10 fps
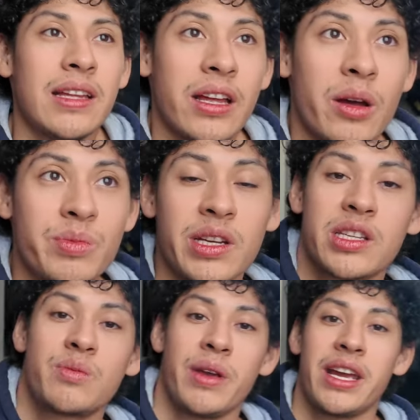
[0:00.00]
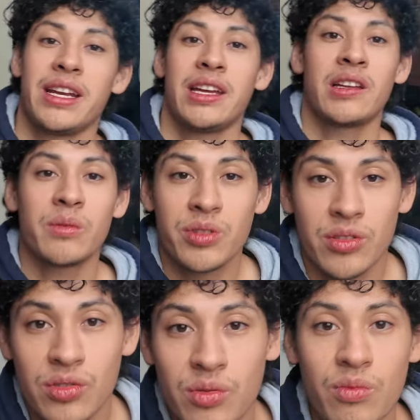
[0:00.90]
it helps expand, it helps
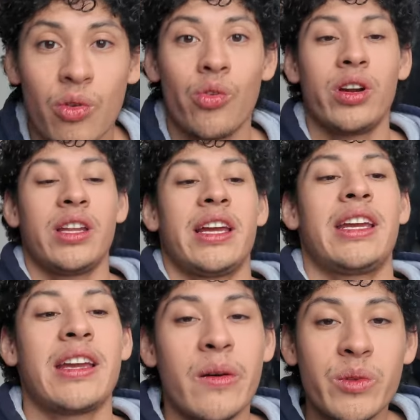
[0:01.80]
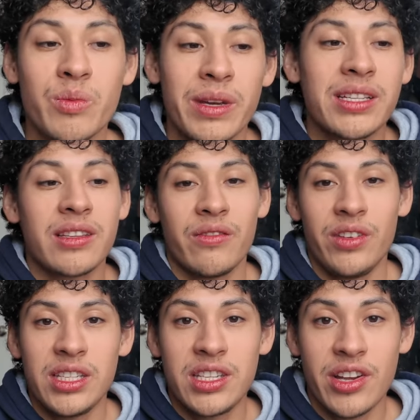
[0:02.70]
you do more, like it helps make stuff
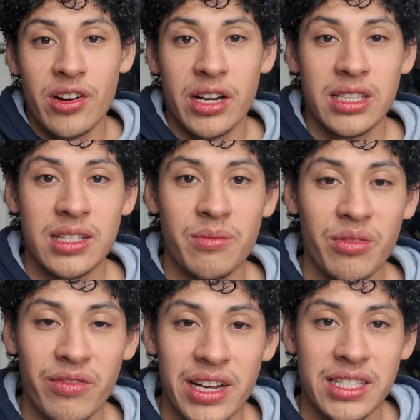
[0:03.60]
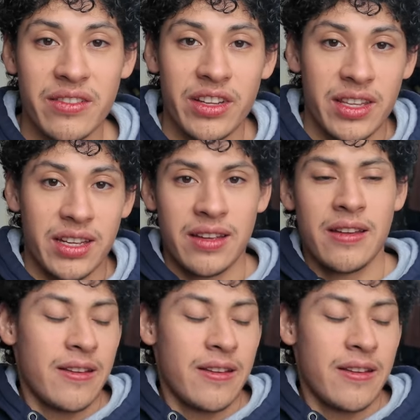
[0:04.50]
easier, it simplifies everything.